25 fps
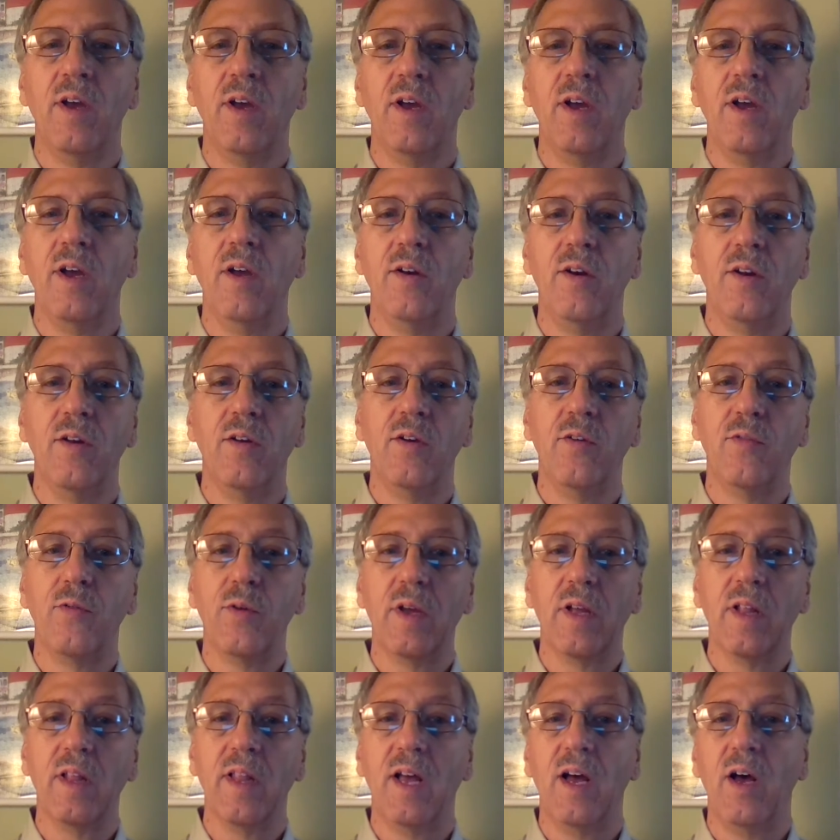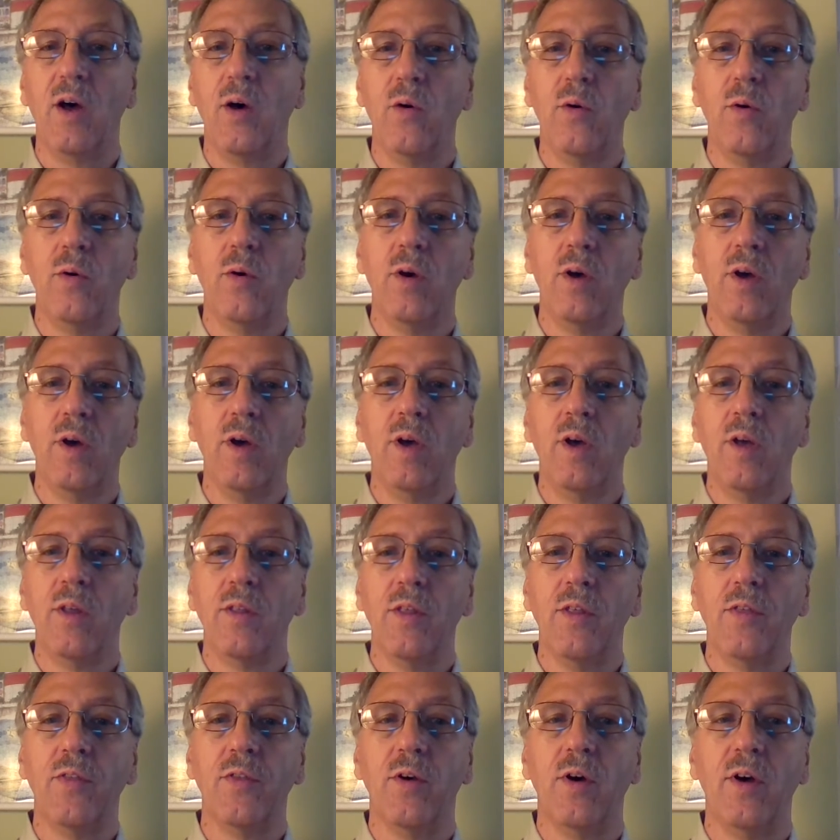And if we allow
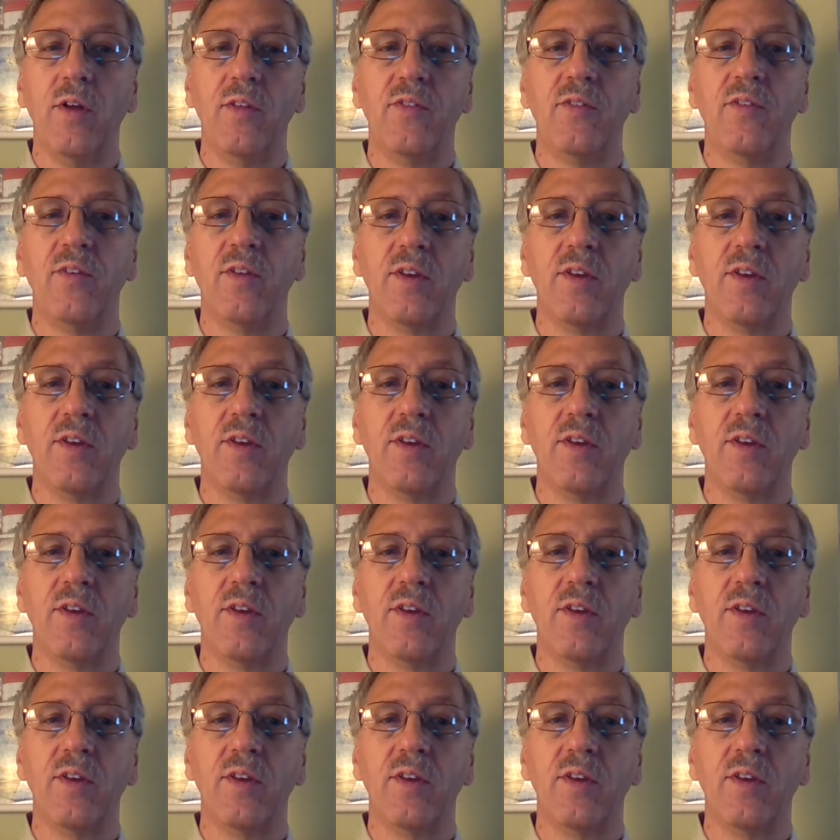the thoughts